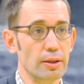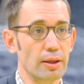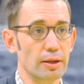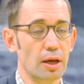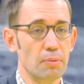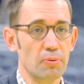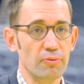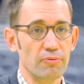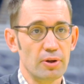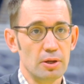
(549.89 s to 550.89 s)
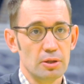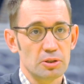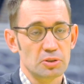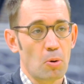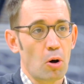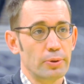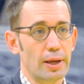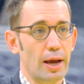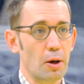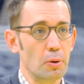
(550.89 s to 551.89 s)
That type of small
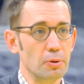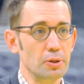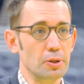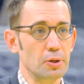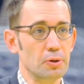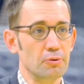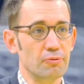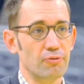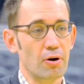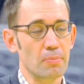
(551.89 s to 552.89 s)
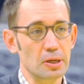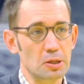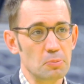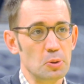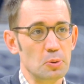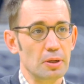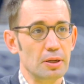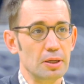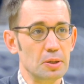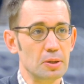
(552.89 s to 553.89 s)
town, you know, farming
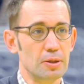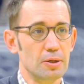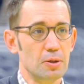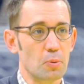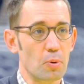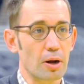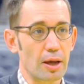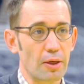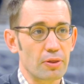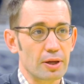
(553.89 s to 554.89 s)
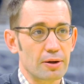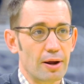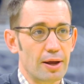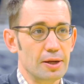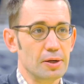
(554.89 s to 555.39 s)
community work ethic, right?